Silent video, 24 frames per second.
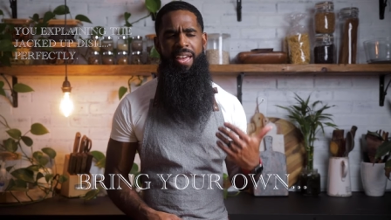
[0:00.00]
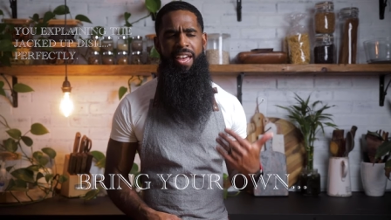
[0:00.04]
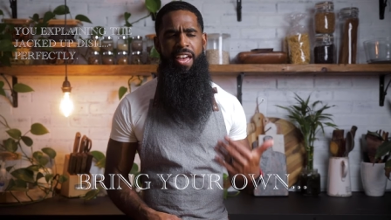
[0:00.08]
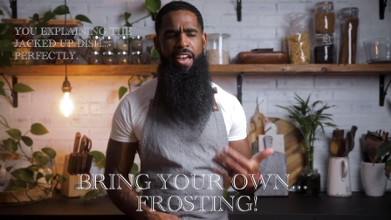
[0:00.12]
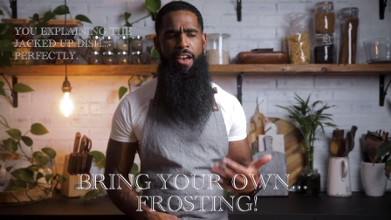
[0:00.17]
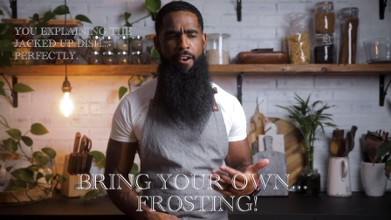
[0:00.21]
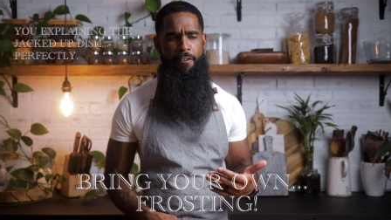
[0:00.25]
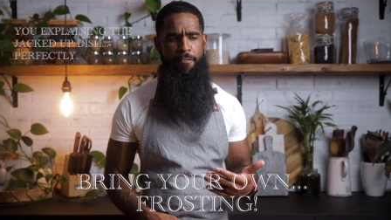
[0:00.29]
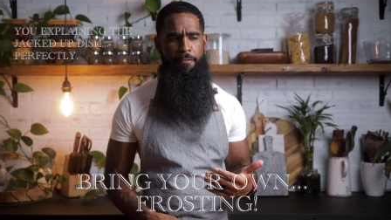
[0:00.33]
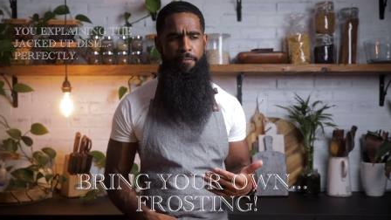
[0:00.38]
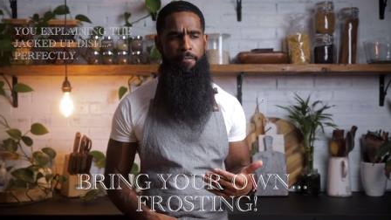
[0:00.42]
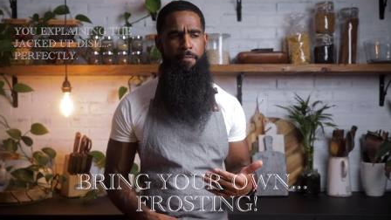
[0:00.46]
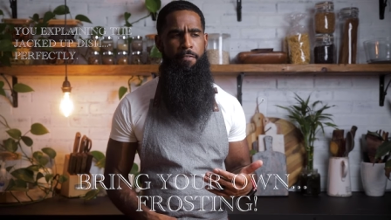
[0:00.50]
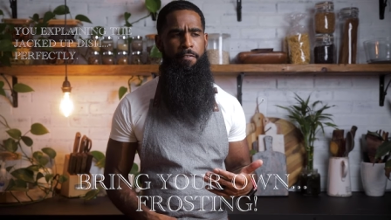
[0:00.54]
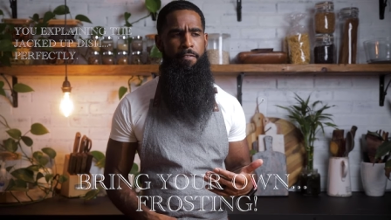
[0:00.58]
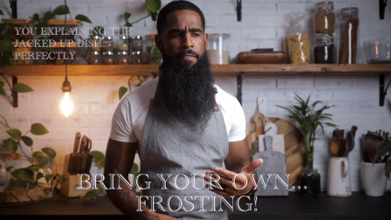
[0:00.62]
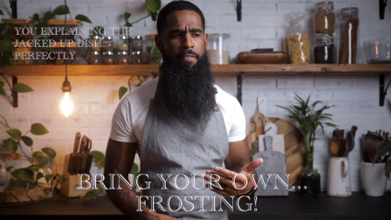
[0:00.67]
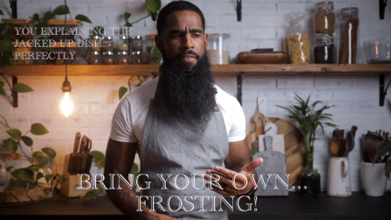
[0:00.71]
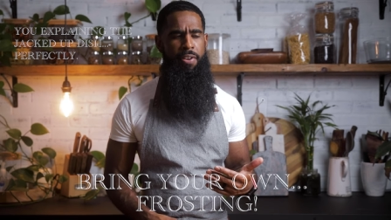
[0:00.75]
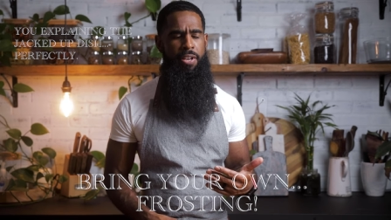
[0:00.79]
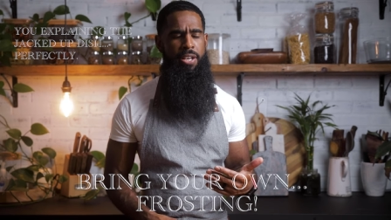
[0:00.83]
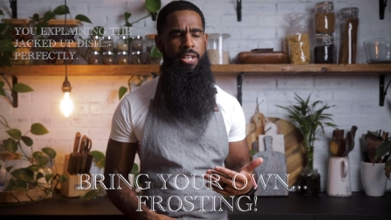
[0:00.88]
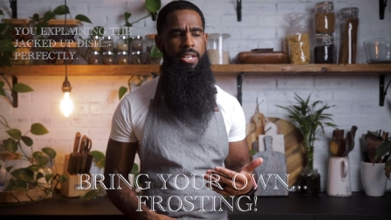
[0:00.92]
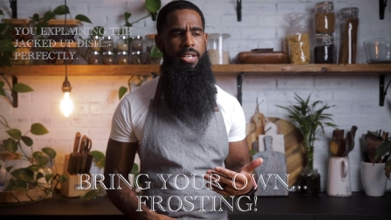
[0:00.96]
F
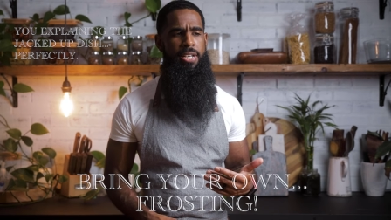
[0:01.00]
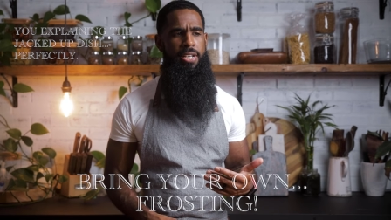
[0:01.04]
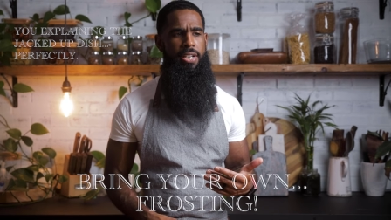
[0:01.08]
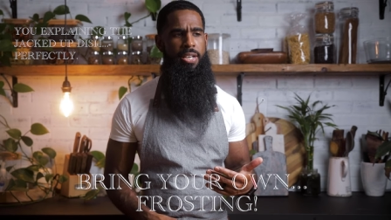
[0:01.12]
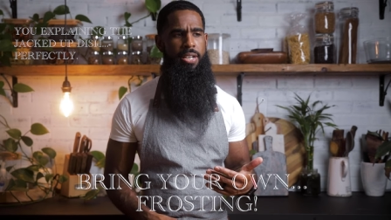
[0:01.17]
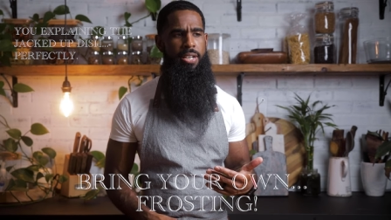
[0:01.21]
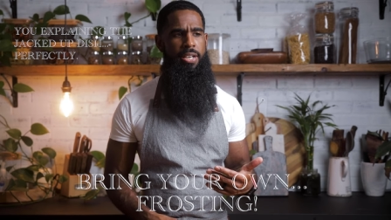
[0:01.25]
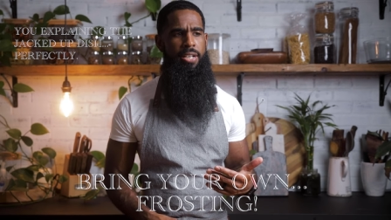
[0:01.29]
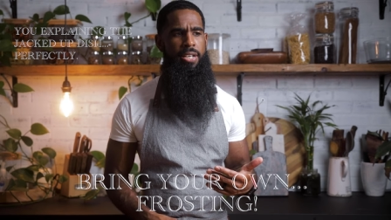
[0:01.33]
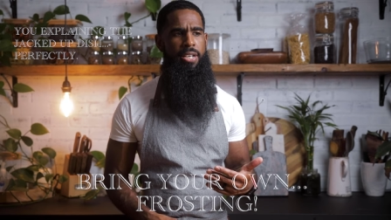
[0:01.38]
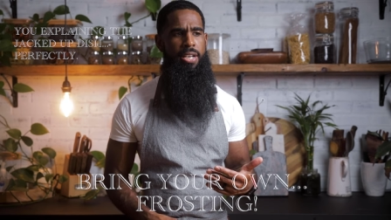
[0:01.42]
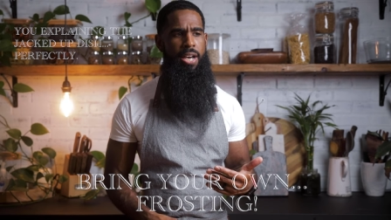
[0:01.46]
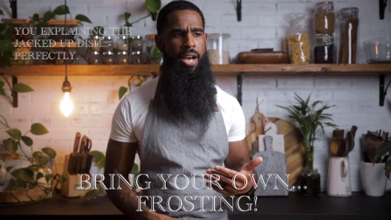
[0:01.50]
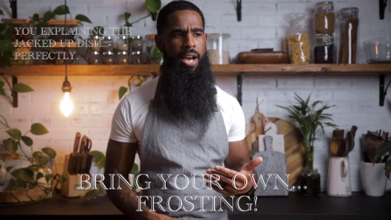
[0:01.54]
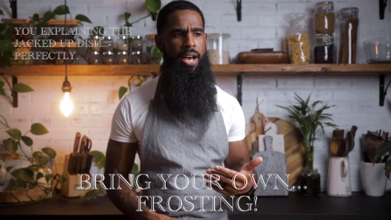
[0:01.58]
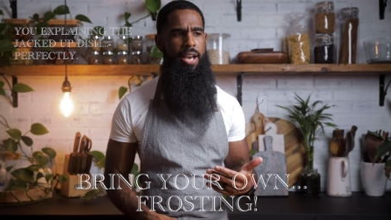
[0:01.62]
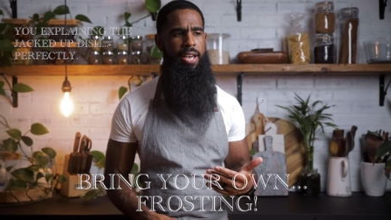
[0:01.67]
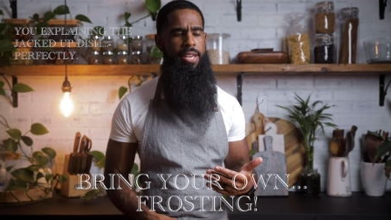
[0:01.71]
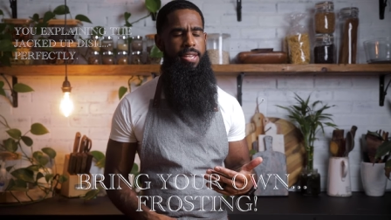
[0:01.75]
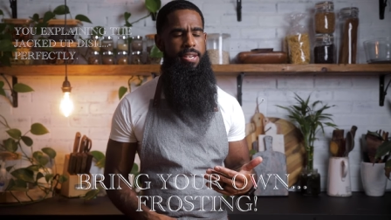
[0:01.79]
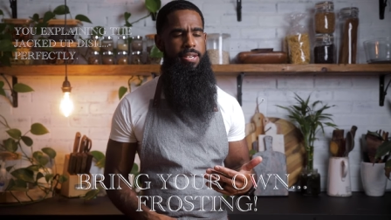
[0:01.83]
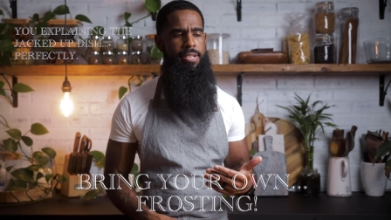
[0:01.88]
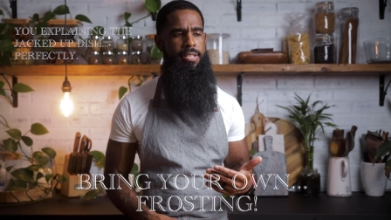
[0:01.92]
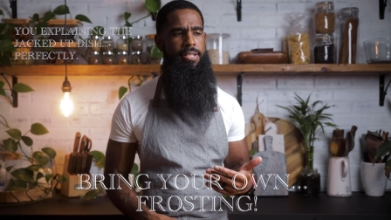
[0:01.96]

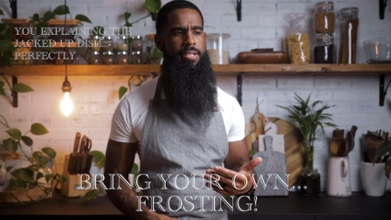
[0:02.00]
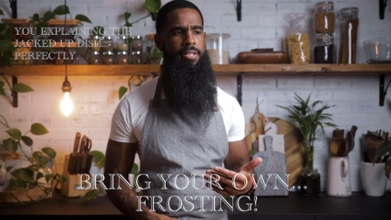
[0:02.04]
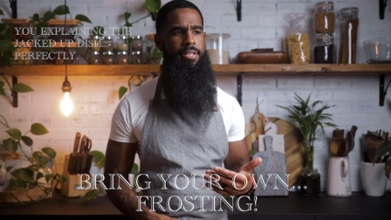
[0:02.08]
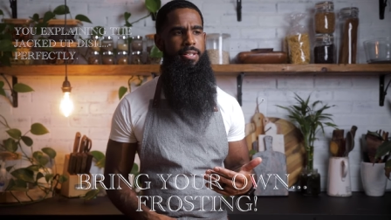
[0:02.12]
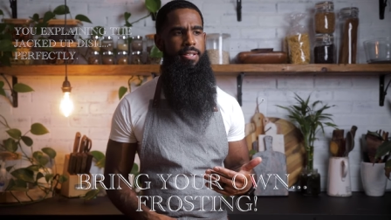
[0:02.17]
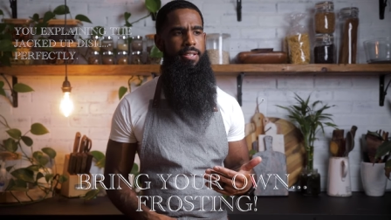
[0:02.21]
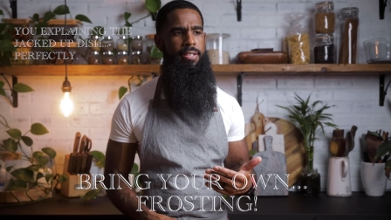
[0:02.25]
kind